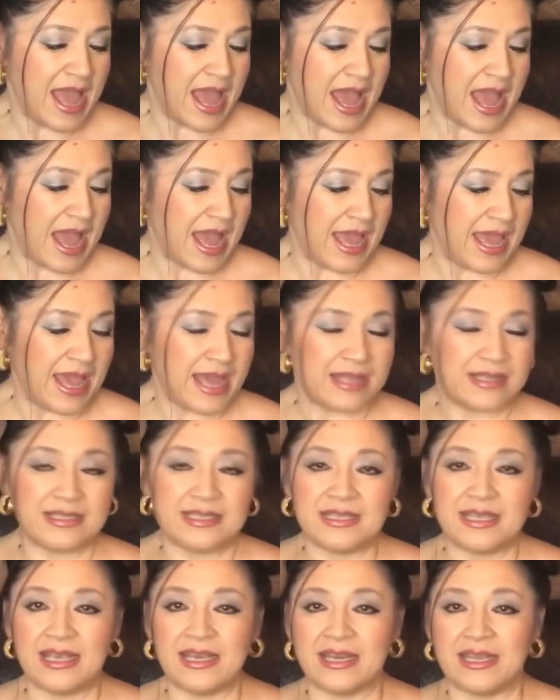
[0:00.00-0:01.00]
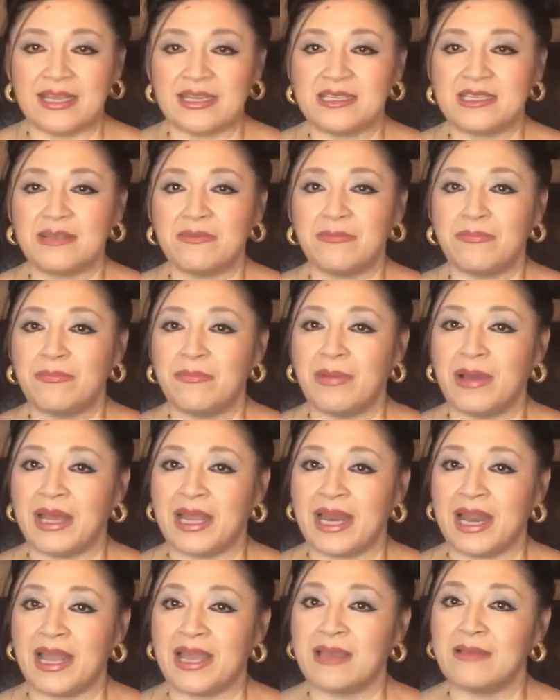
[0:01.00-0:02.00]
I hadn't seen it,
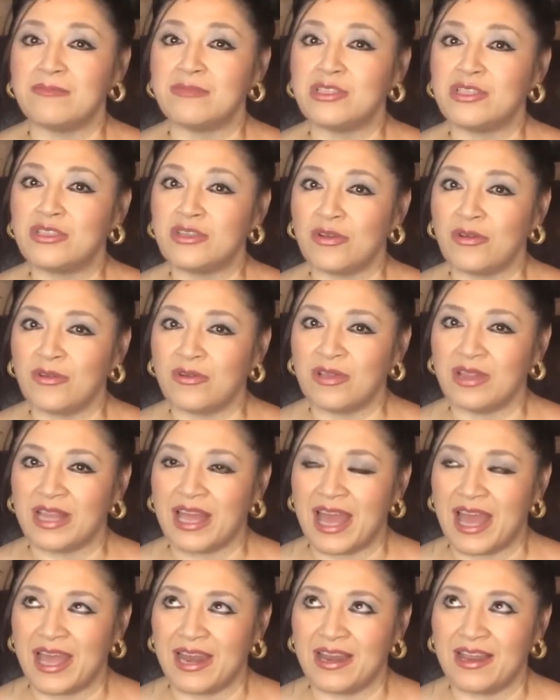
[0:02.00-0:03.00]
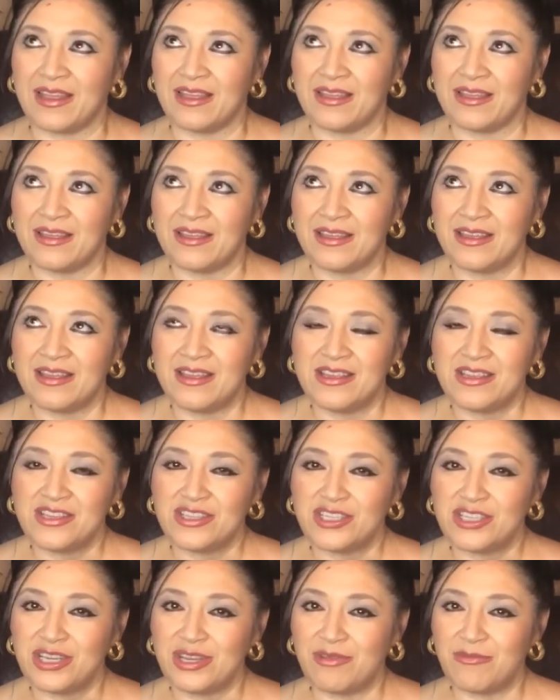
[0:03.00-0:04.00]
but I am so glad
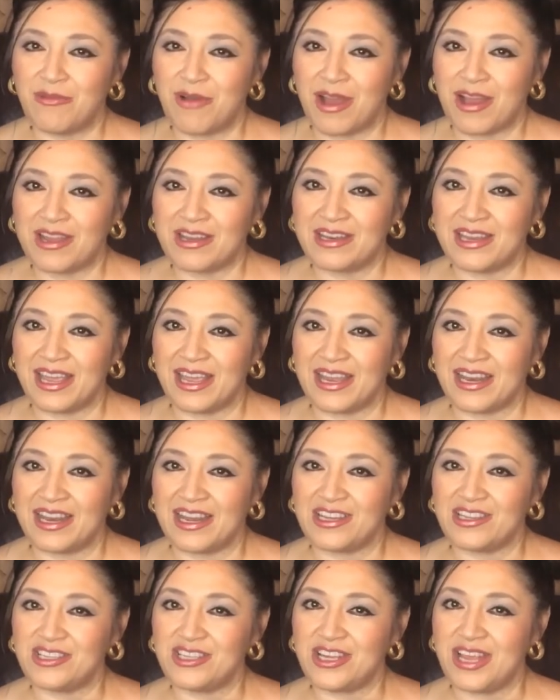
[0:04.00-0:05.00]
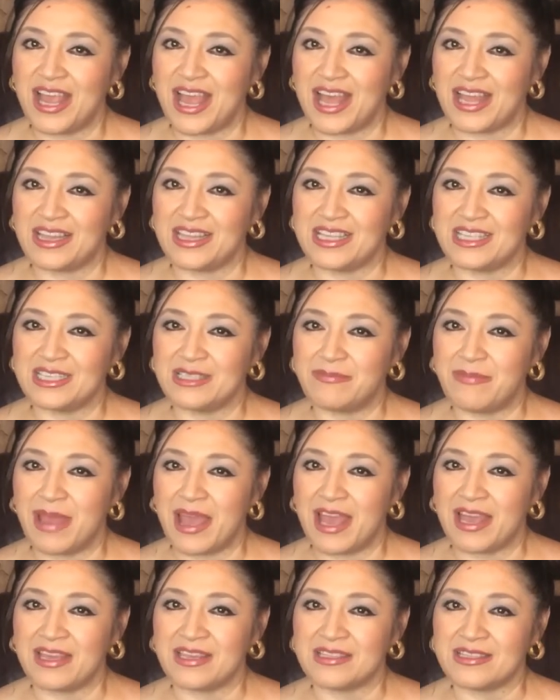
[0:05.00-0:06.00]
she walked in and she had this
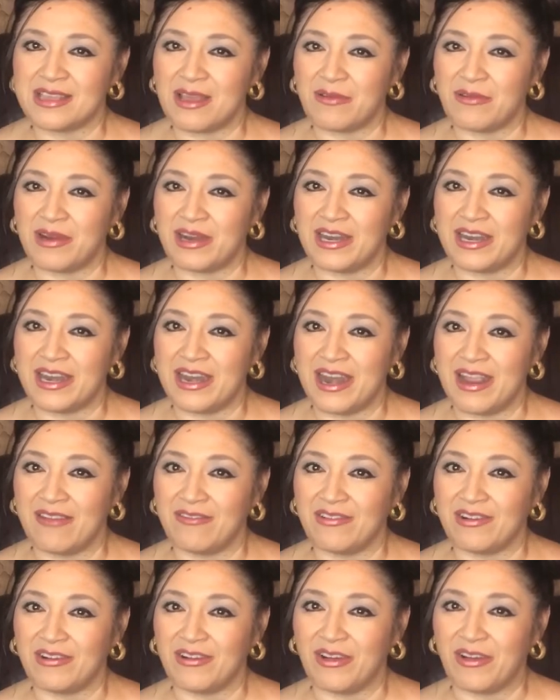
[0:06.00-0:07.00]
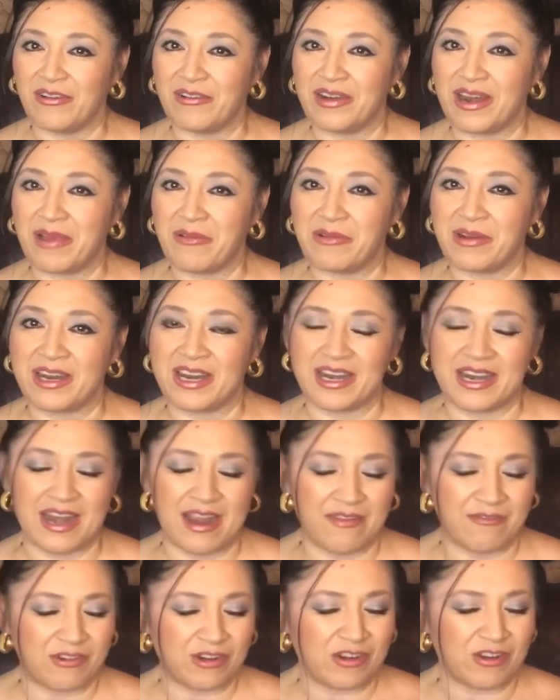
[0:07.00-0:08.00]
bag, because I would have never known. I would have
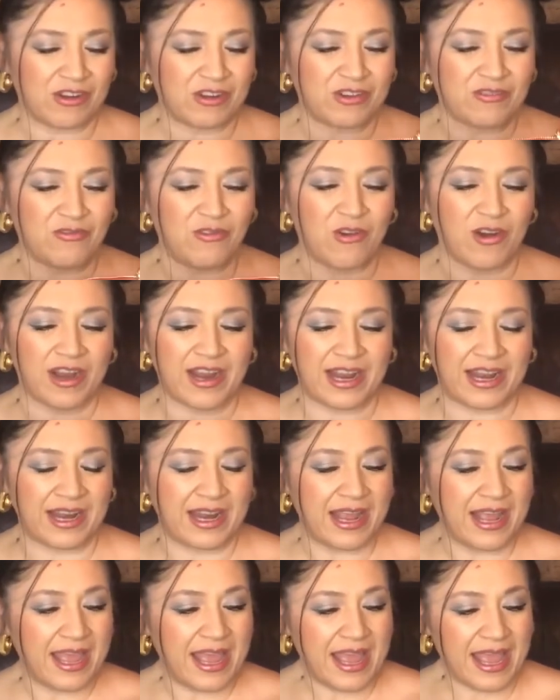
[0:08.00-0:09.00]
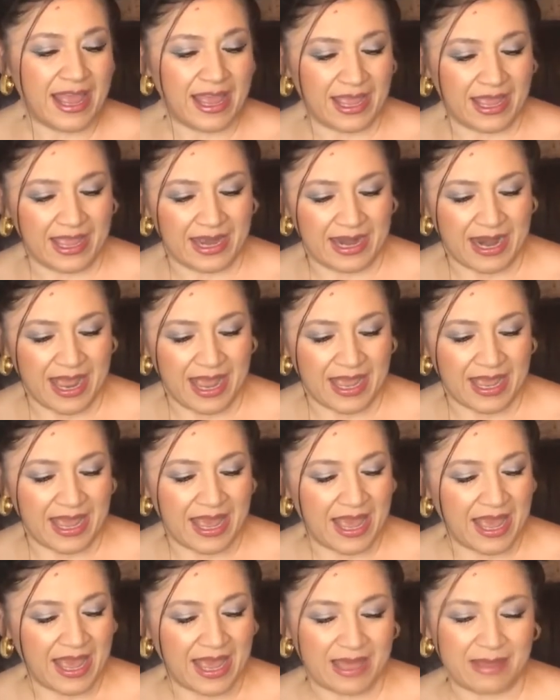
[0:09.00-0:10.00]
never looked for it. And I
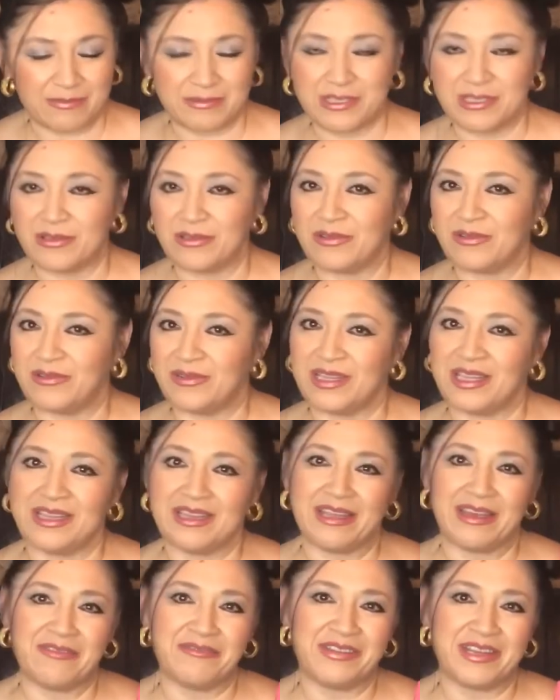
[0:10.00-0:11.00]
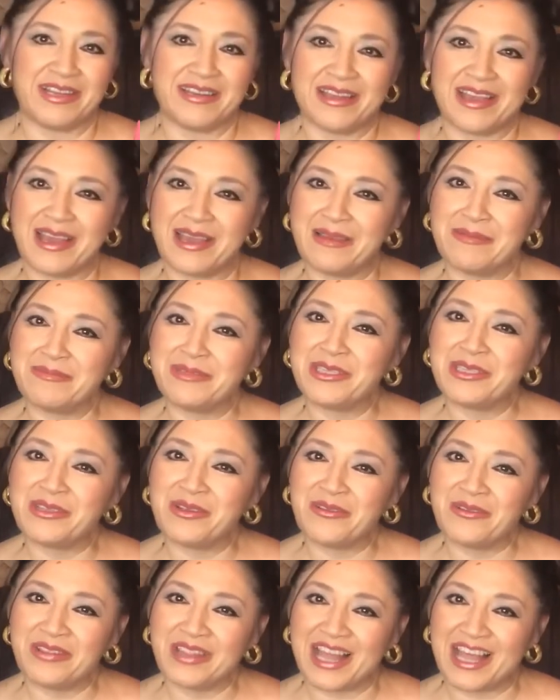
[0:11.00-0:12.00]
absolutely love it. I am
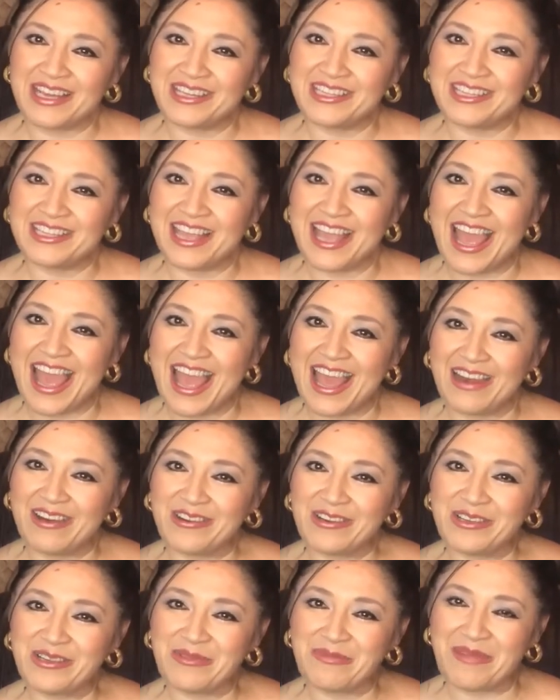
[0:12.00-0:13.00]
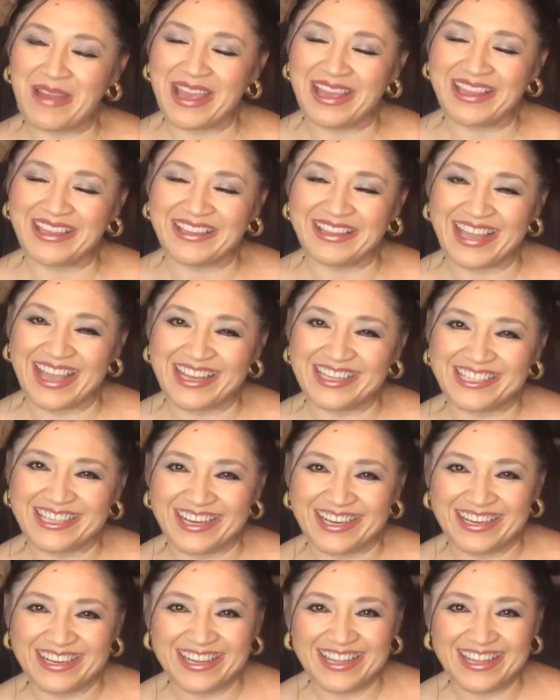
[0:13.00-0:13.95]
so glad to add her to my collection.